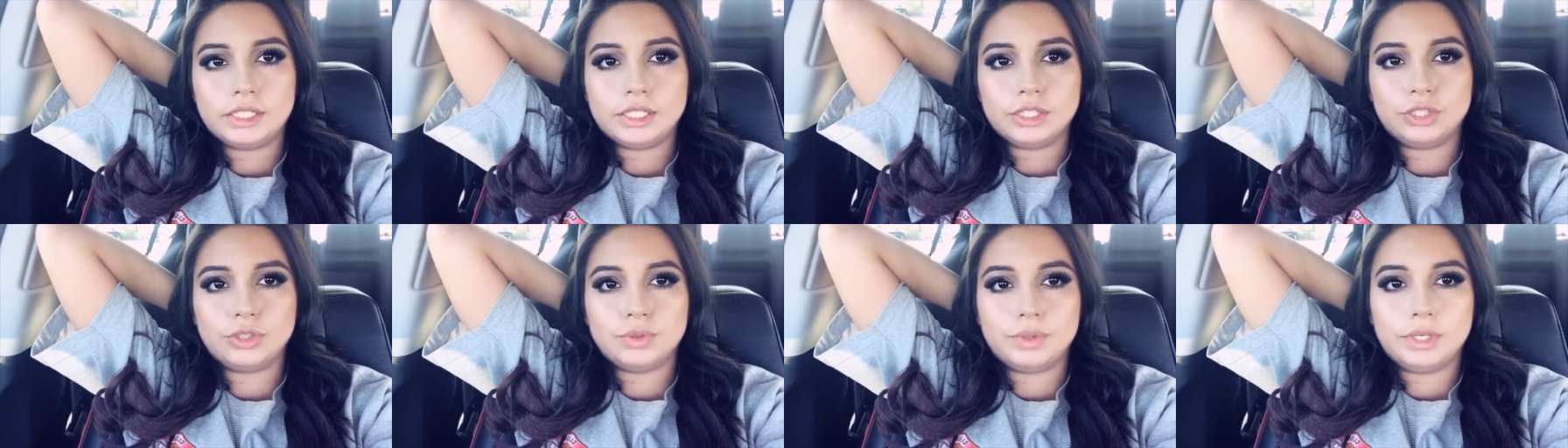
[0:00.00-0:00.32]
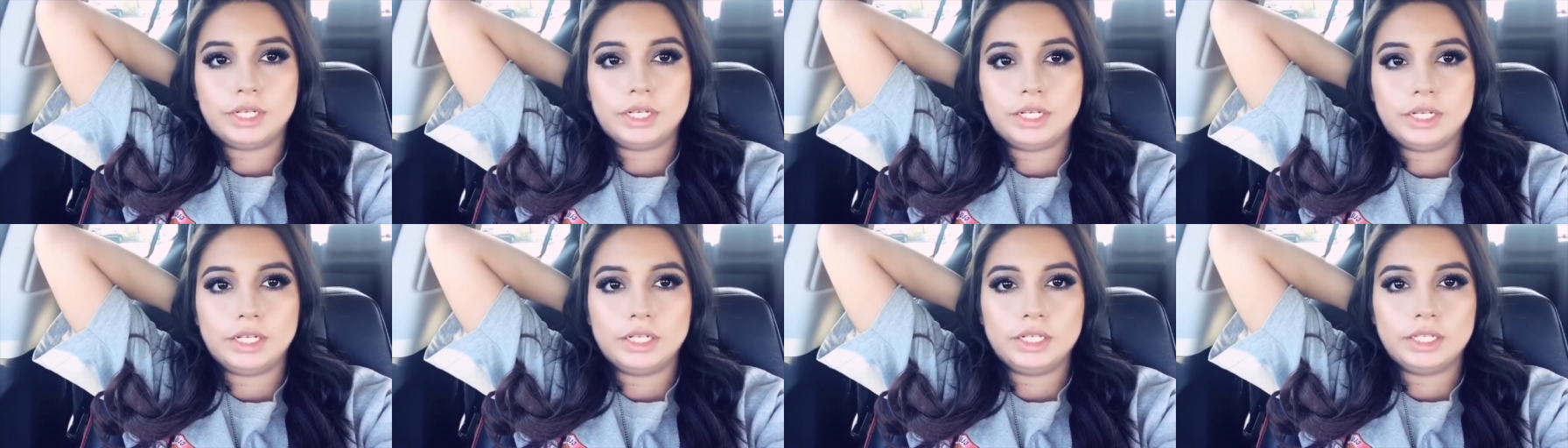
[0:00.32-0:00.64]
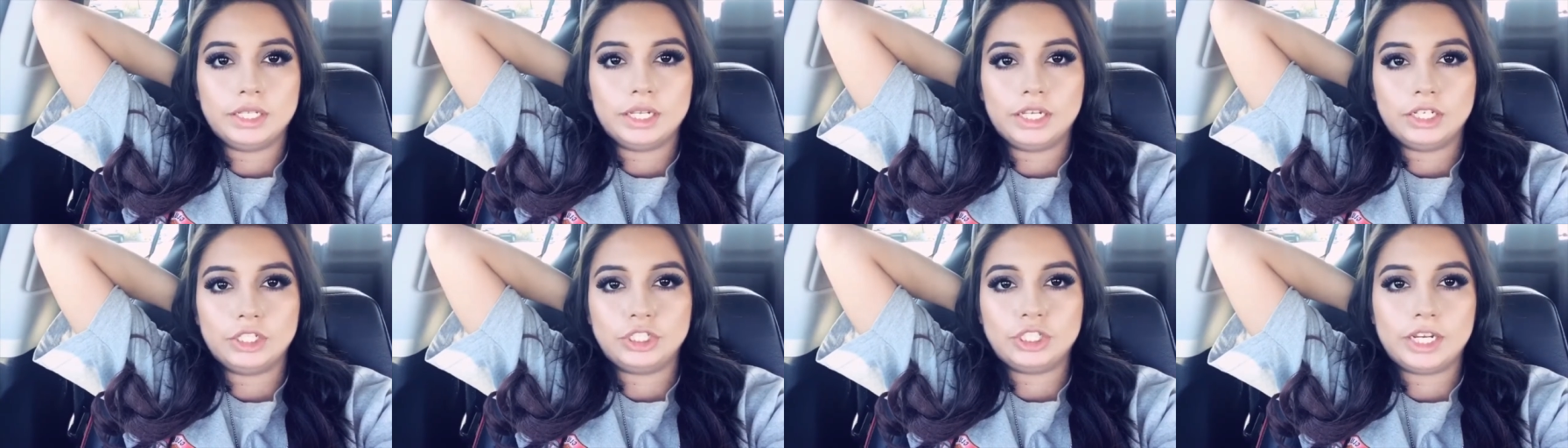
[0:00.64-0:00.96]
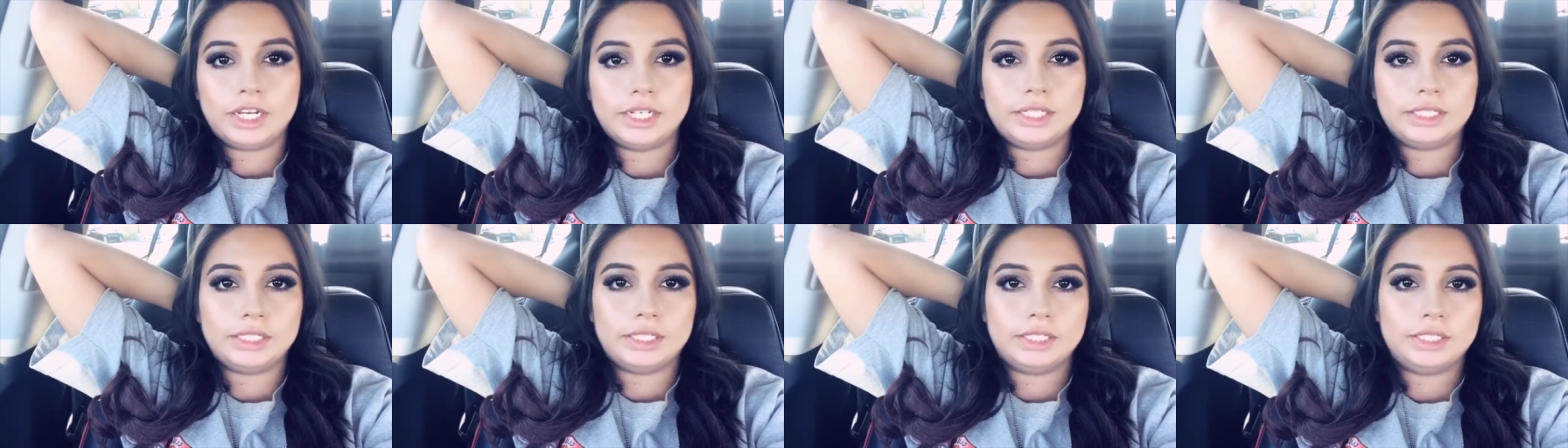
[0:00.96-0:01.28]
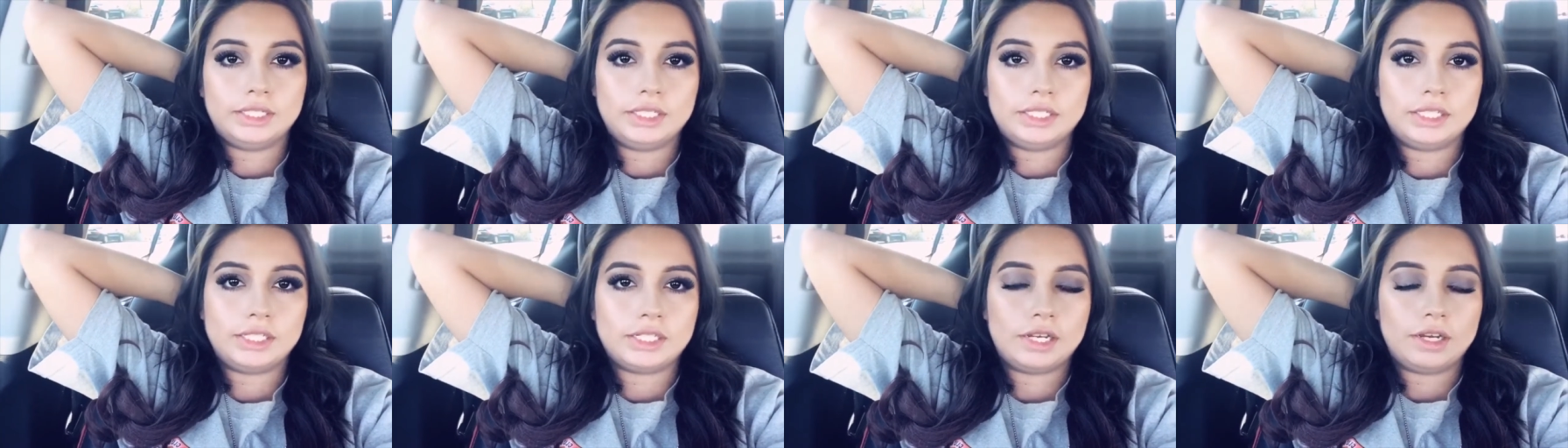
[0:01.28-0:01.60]
situated and, like, checked in
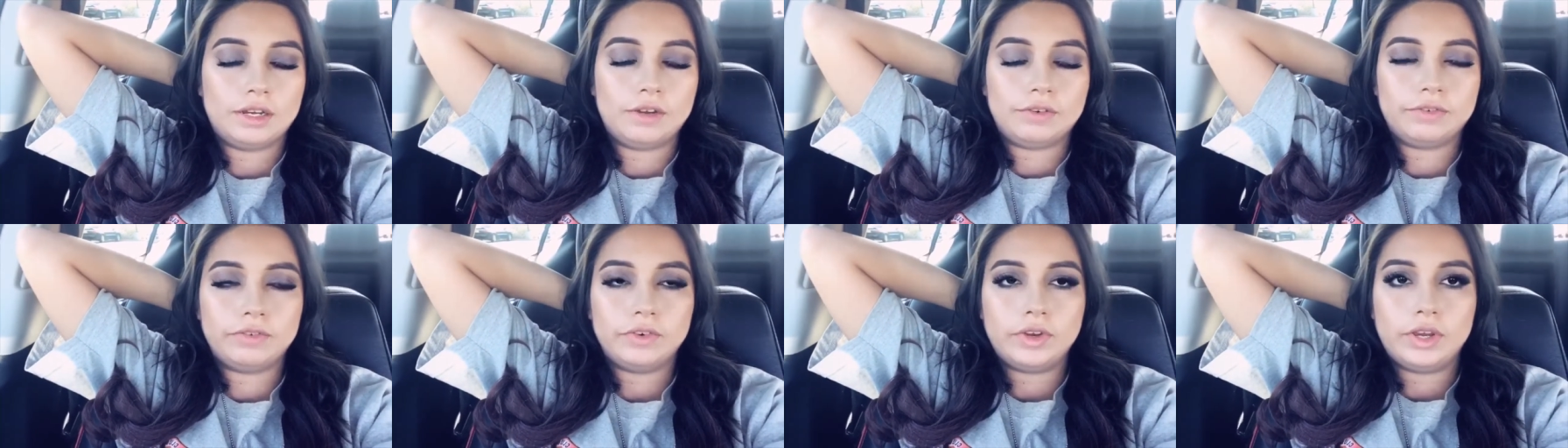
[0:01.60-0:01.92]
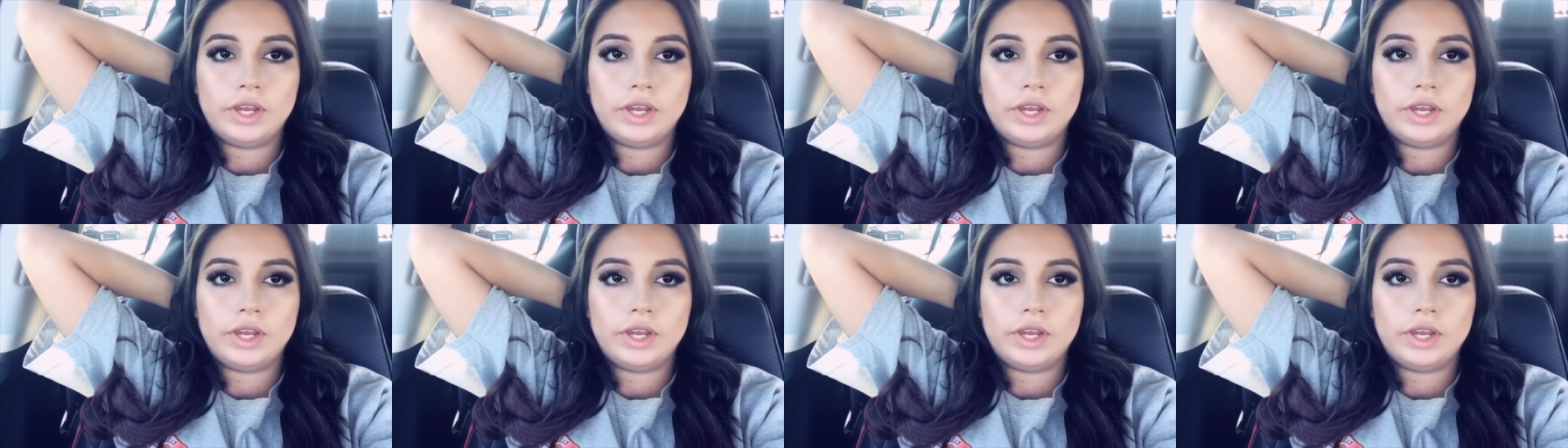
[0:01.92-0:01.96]
and stuff,